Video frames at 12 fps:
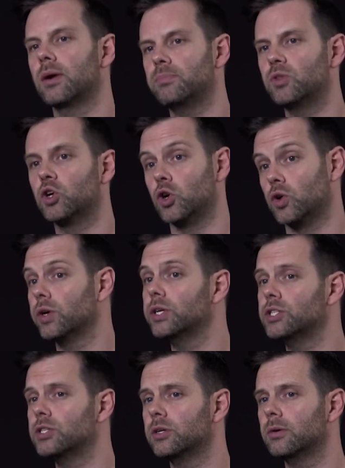up the
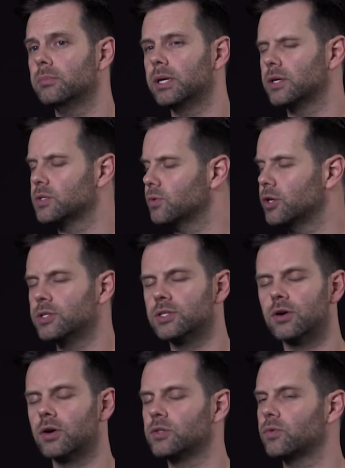courage, because when you
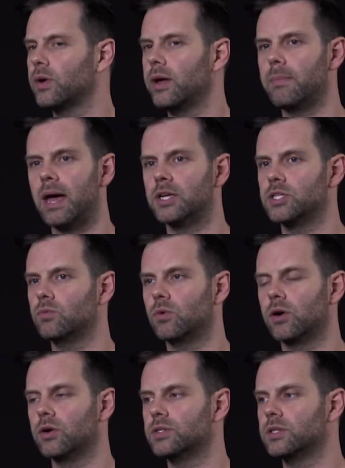start to reimagine
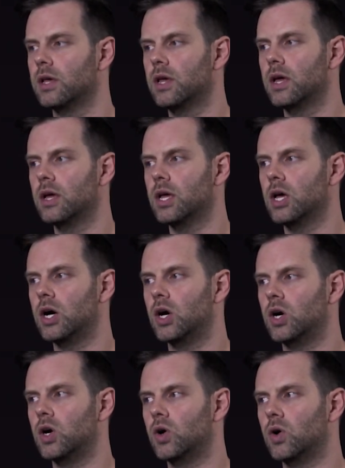words,
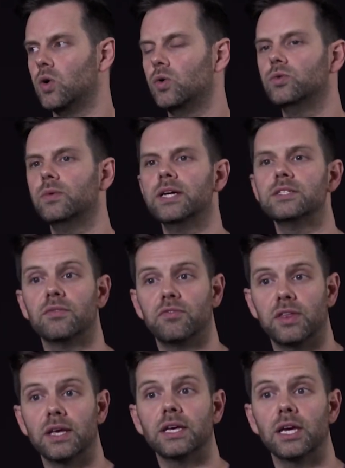old ways of
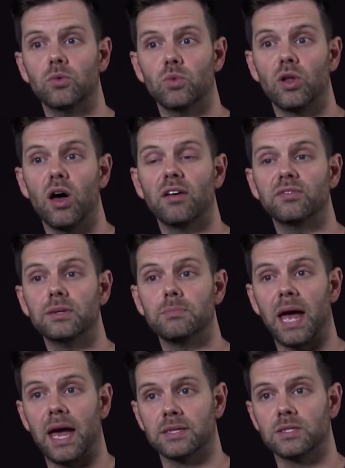thinking will often
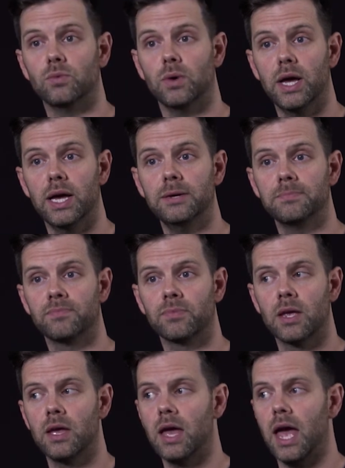pass away,
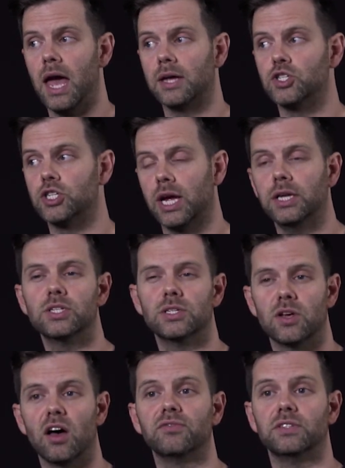and change is
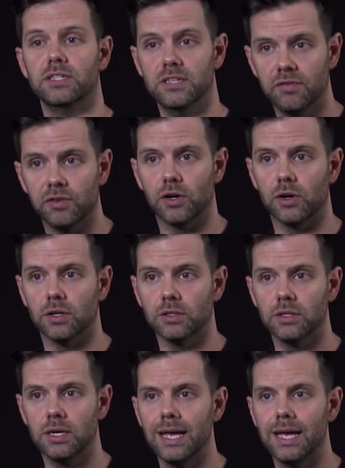often difficult.